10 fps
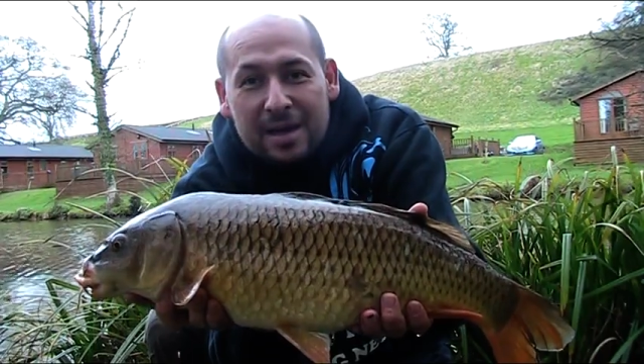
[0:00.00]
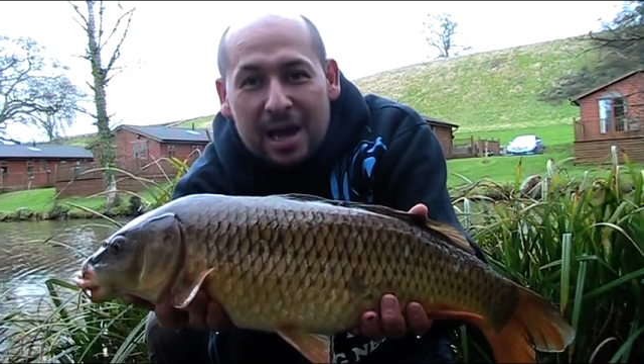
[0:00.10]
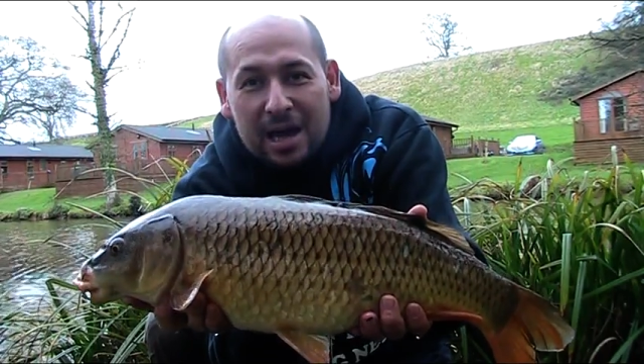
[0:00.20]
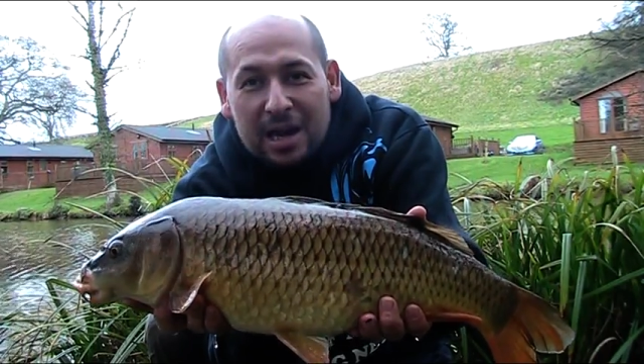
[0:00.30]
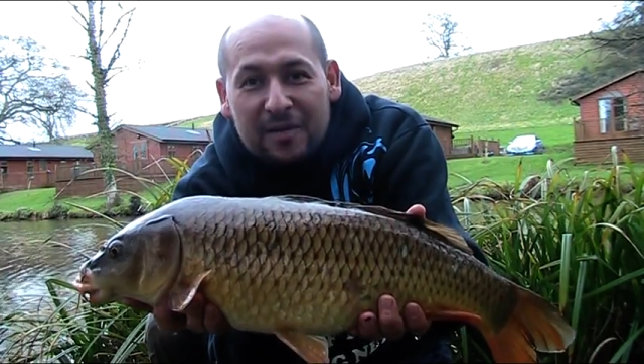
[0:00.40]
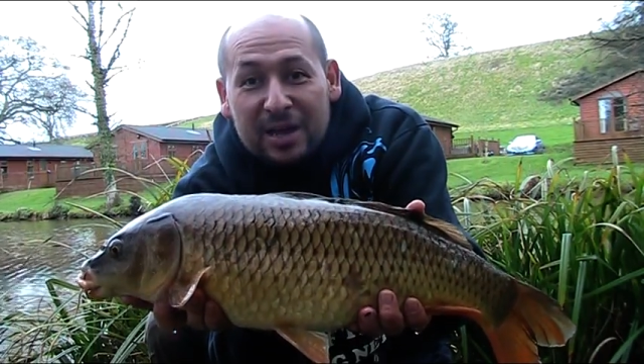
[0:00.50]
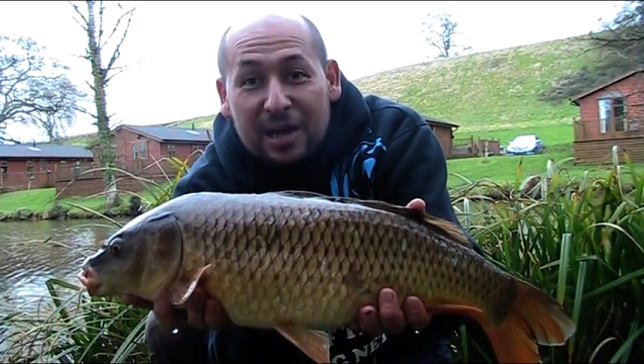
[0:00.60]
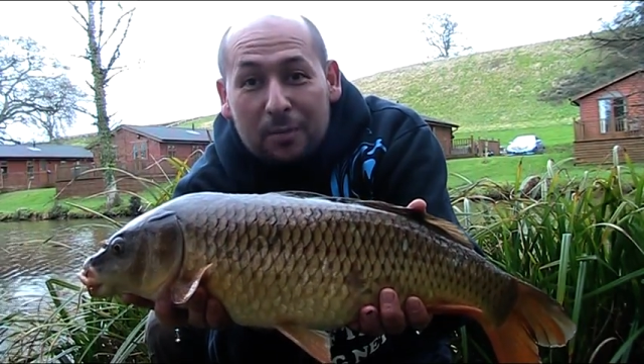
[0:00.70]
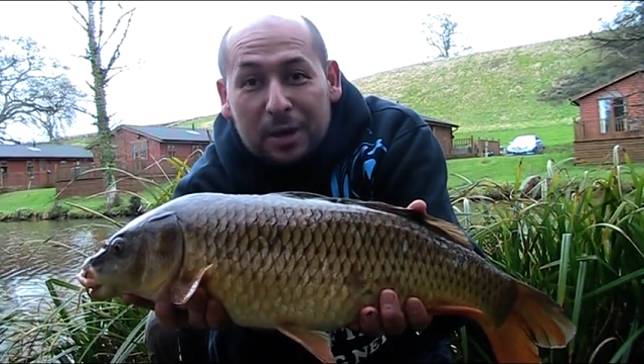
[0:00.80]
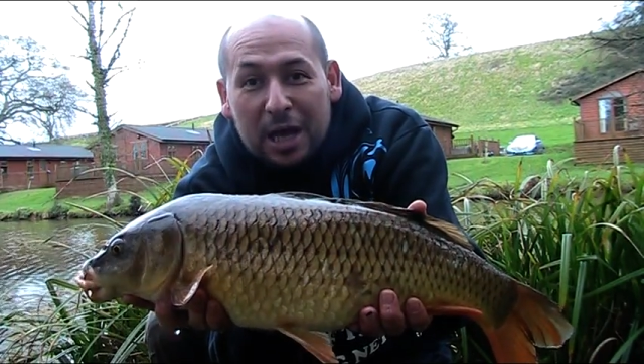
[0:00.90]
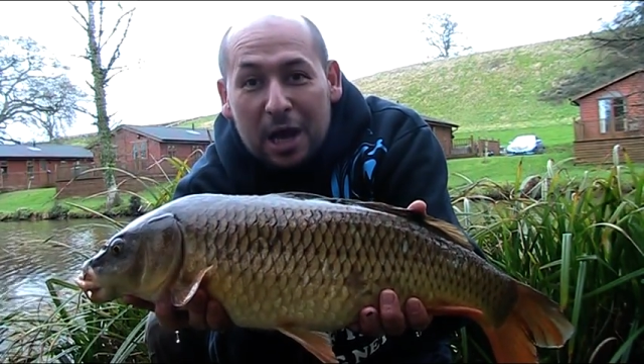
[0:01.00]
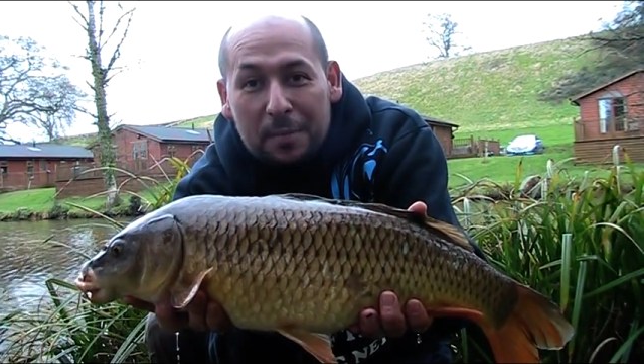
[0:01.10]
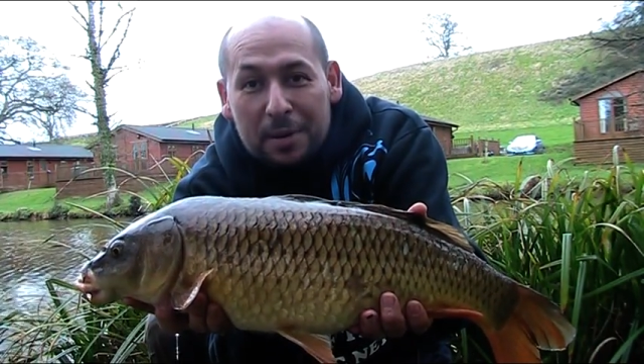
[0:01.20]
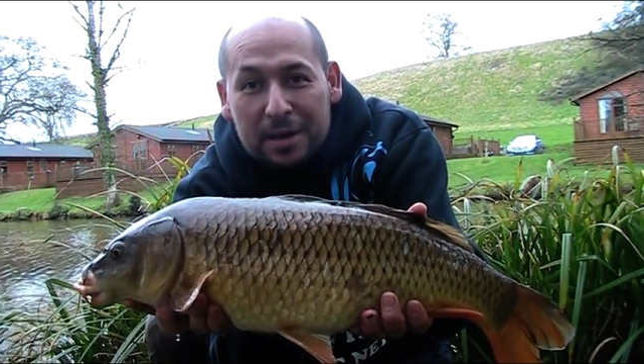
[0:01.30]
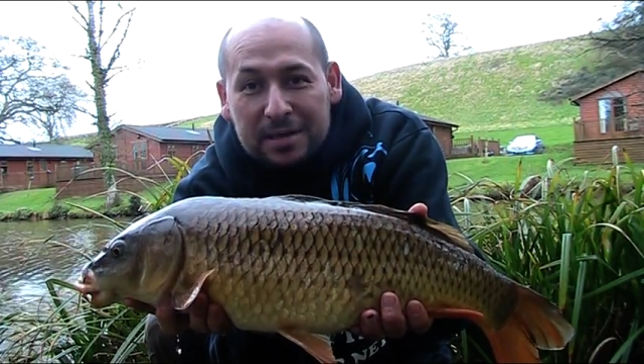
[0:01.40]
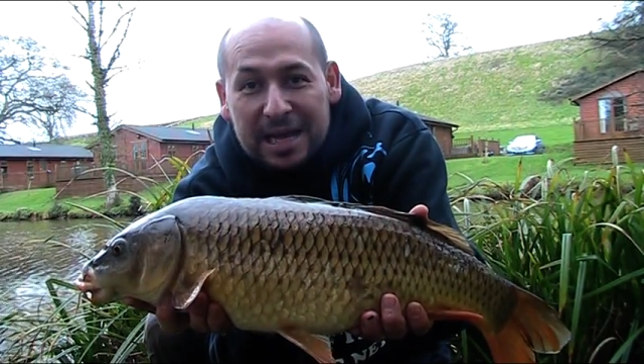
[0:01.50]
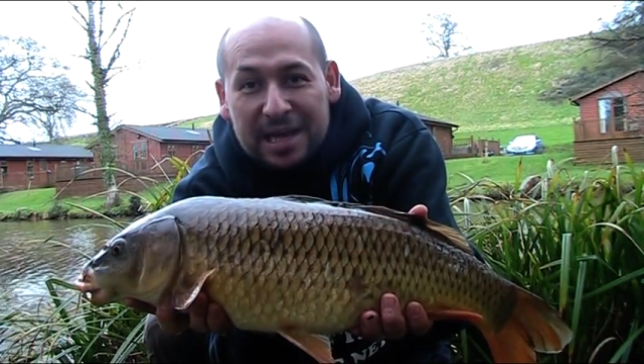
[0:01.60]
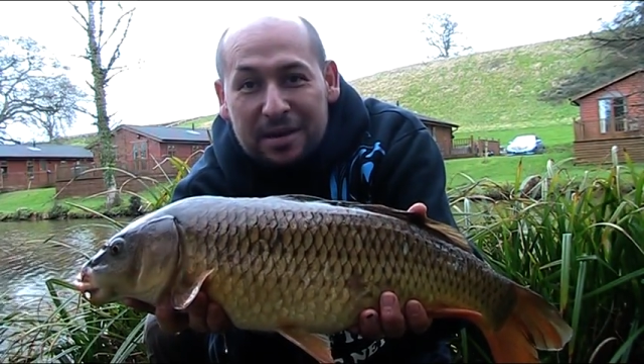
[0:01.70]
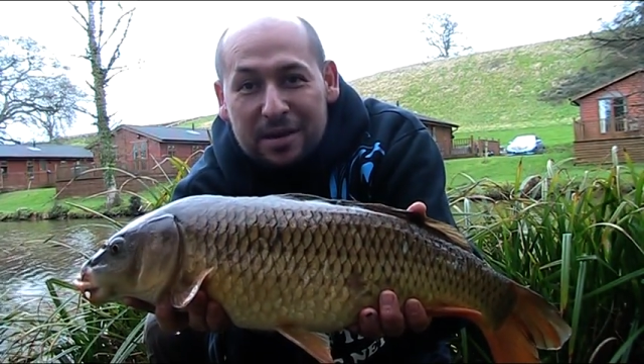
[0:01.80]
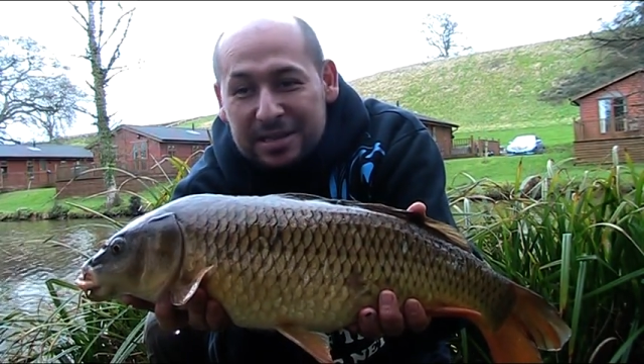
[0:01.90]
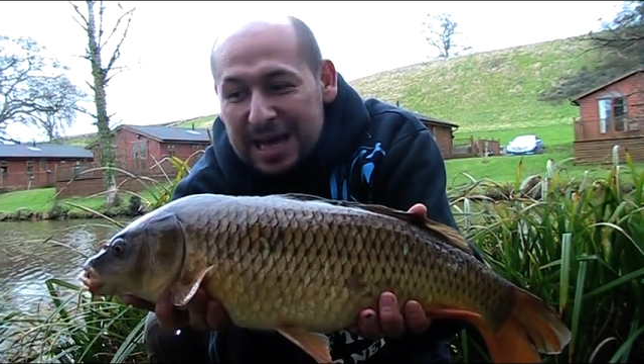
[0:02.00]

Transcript: A lovely common carp, taken on a